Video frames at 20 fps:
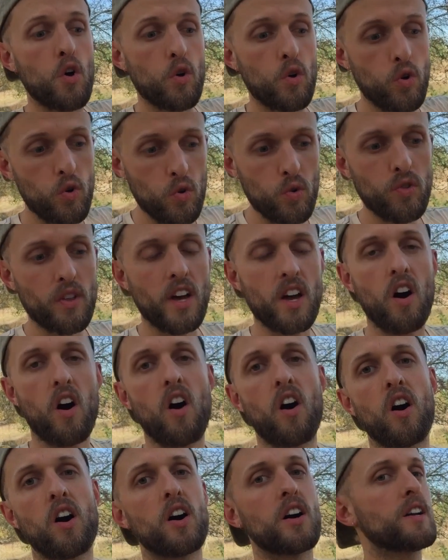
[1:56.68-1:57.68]
who they
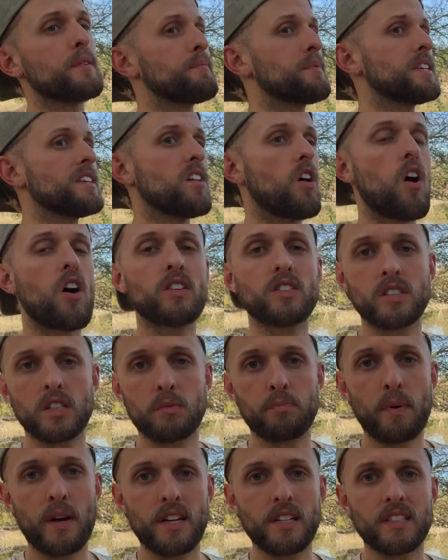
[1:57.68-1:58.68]
are beyond
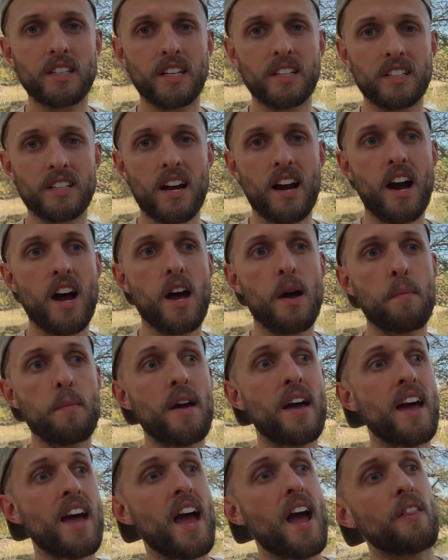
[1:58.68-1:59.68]
space and time,
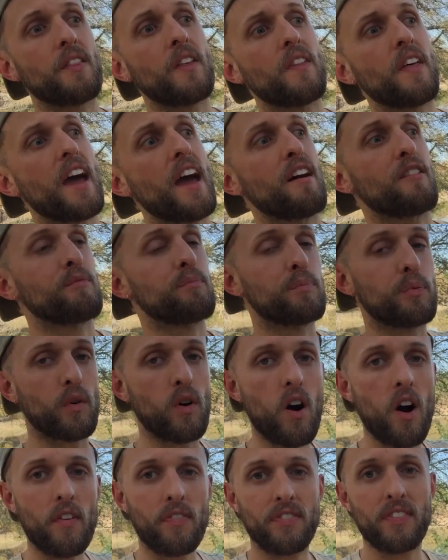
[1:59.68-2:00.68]
and then they have
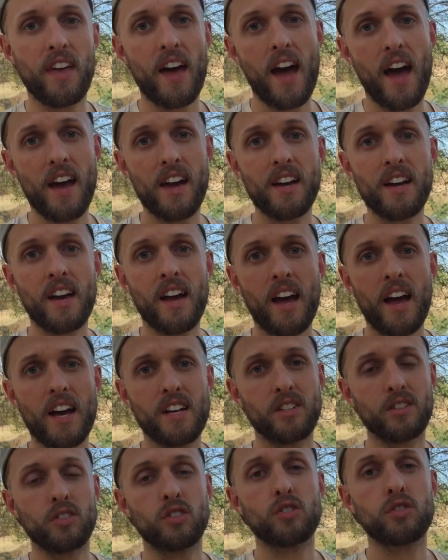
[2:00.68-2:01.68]
brought that
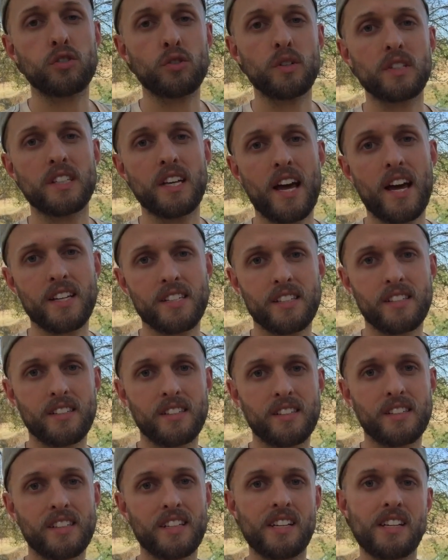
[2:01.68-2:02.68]
as their truest essence